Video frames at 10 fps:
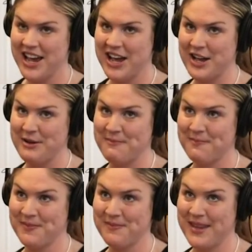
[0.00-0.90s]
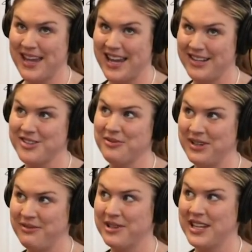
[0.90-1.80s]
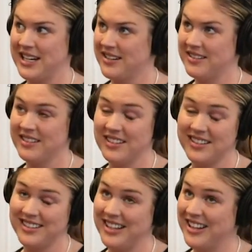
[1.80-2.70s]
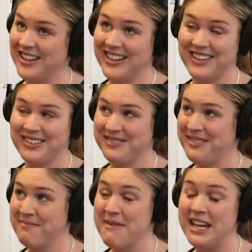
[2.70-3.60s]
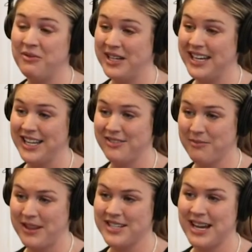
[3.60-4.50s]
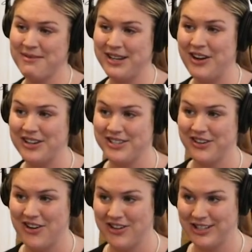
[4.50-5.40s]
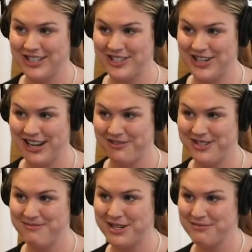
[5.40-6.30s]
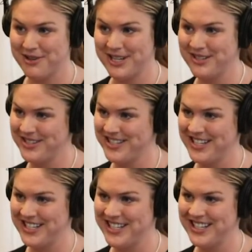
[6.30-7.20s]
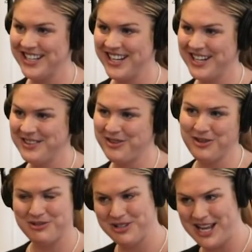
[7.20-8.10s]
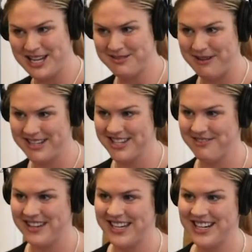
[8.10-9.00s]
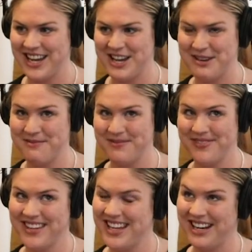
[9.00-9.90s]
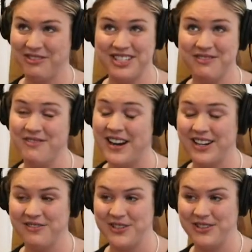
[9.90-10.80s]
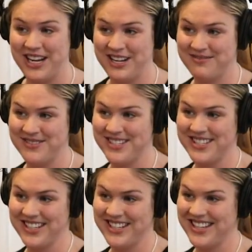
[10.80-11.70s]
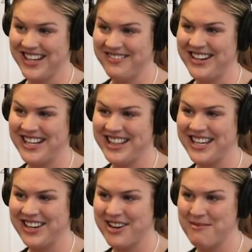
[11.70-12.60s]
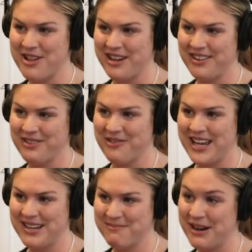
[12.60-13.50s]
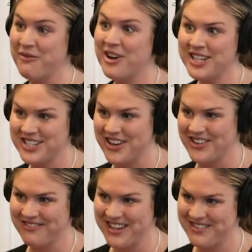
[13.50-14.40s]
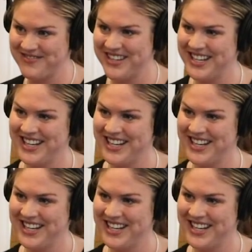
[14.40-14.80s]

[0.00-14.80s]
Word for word: Um, and so we were there many weekends. So by the time I got to college, I was much more interested in the social aspects of it. Um, and I went to very few games. Okay. I mean, I think I got them all out of the way, but I watched all of them.